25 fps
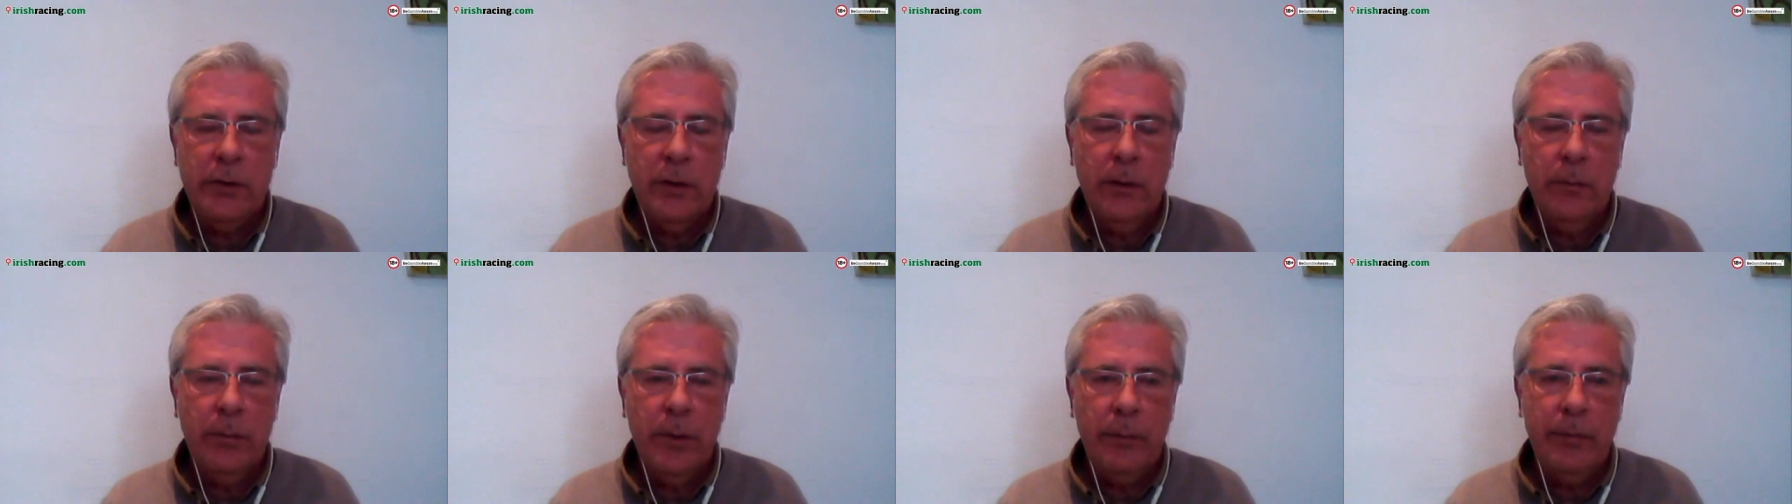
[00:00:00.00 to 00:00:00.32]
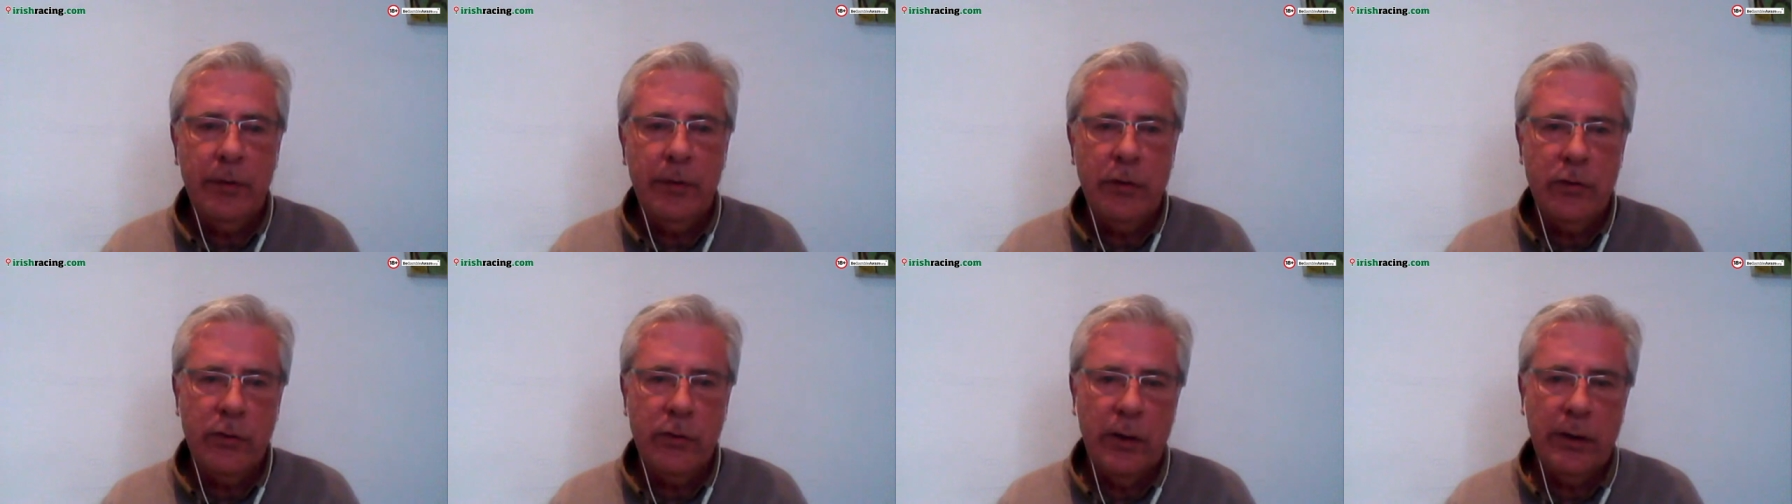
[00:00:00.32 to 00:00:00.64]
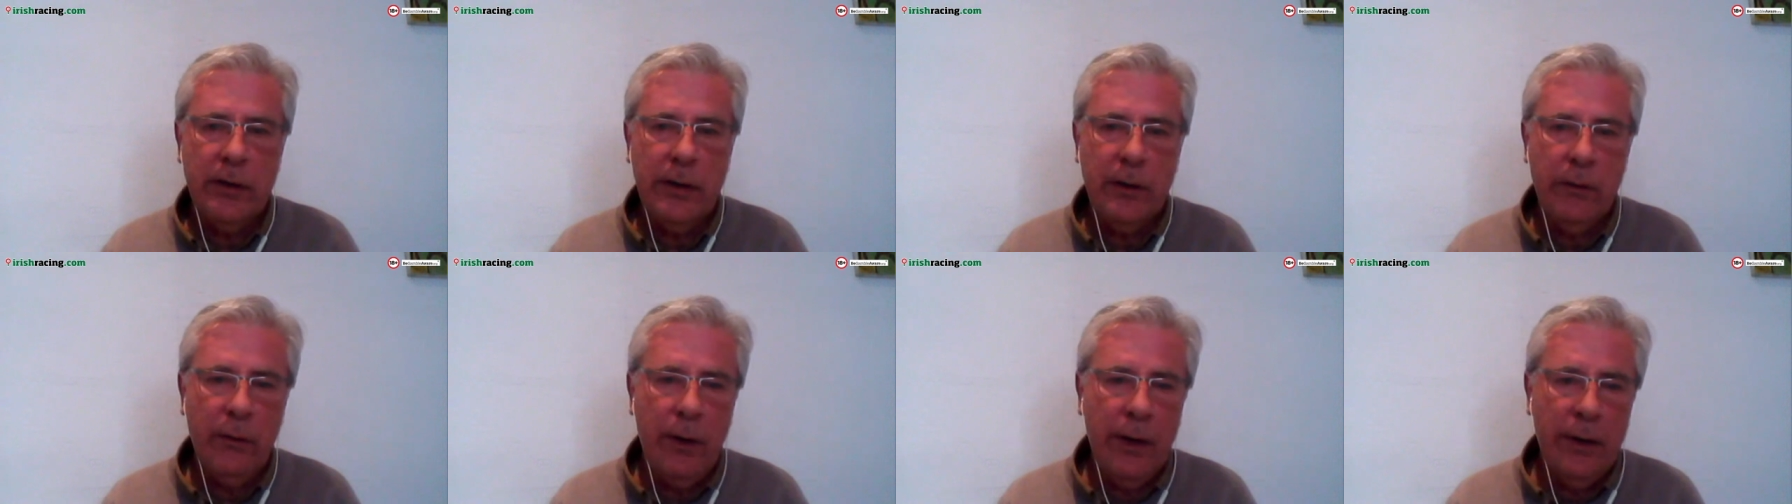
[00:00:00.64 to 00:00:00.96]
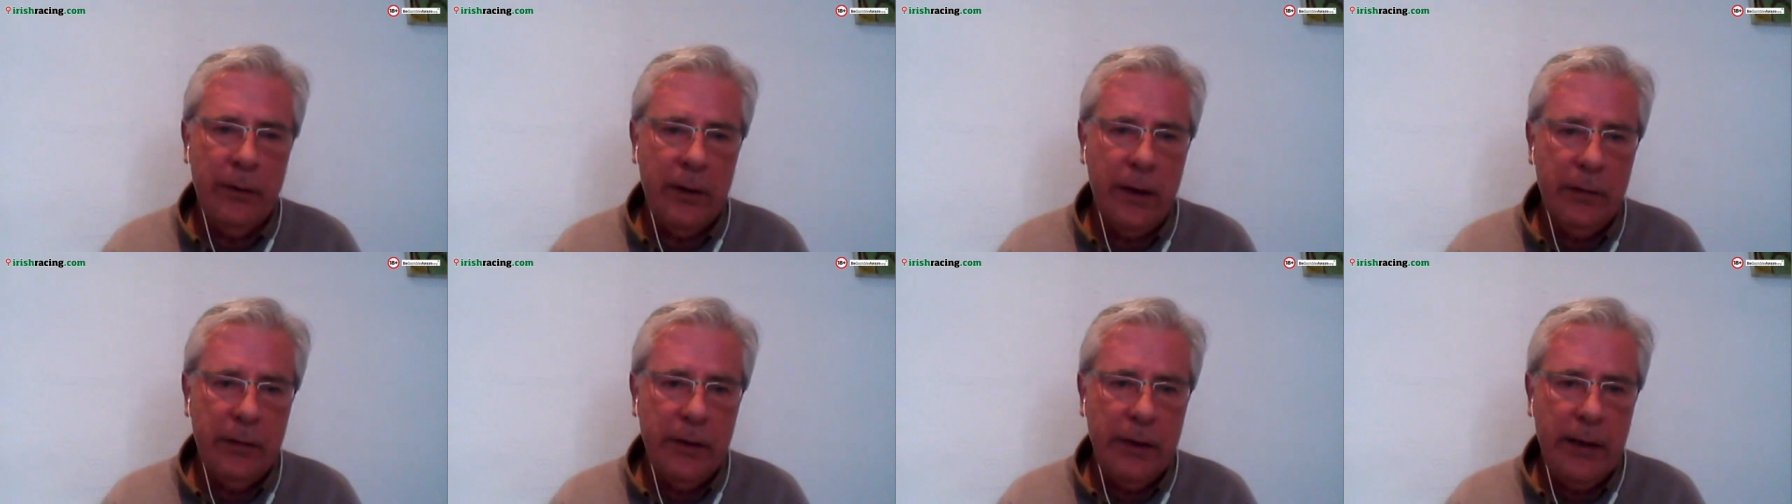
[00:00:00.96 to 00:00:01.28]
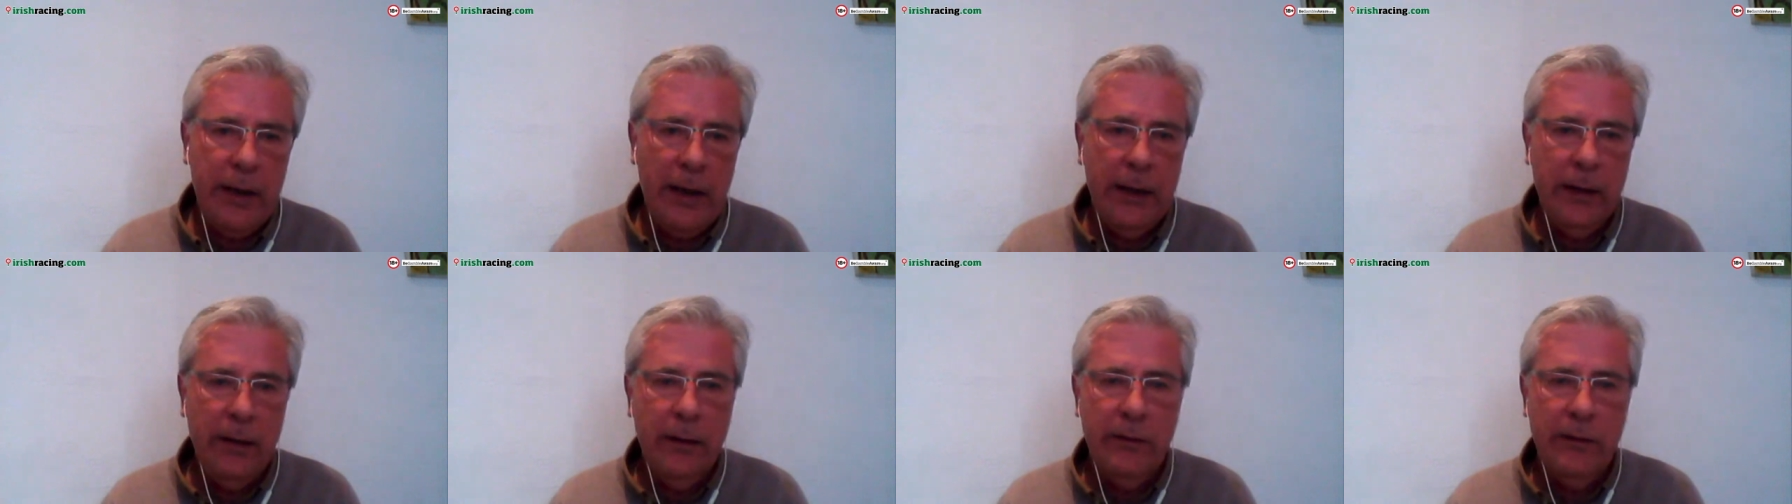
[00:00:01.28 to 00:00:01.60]
which will probably dry the ground out
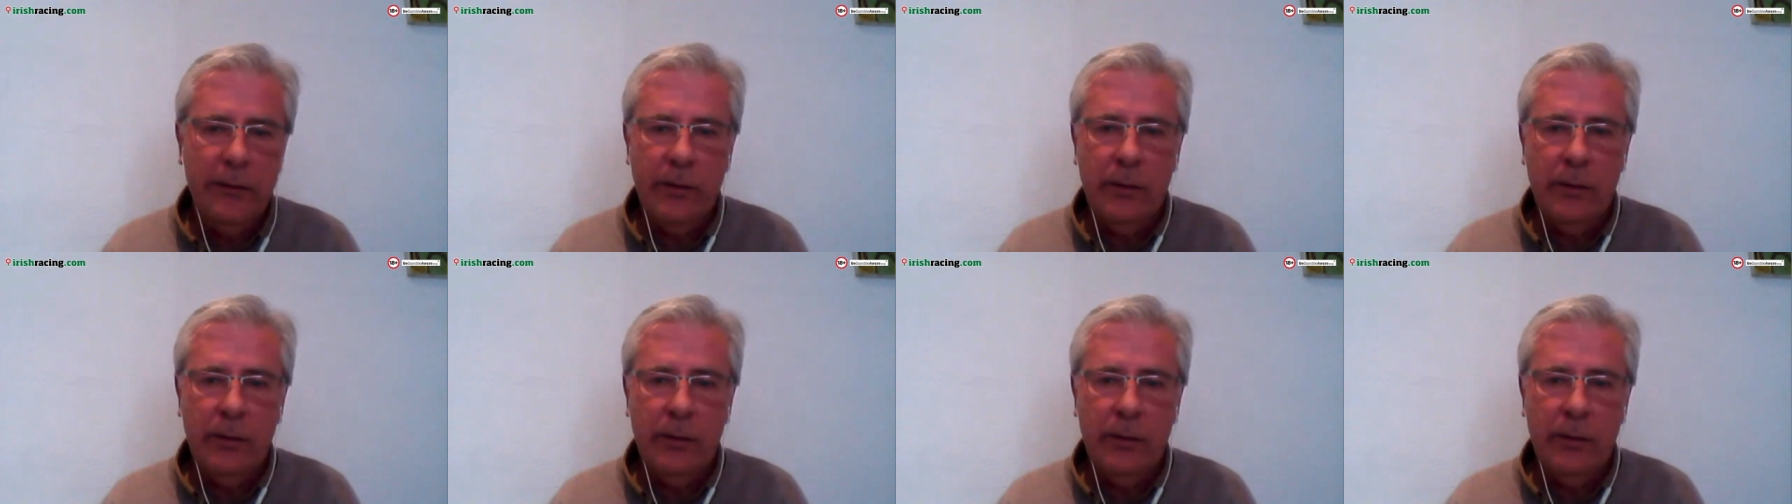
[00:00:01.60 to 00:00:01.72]
again.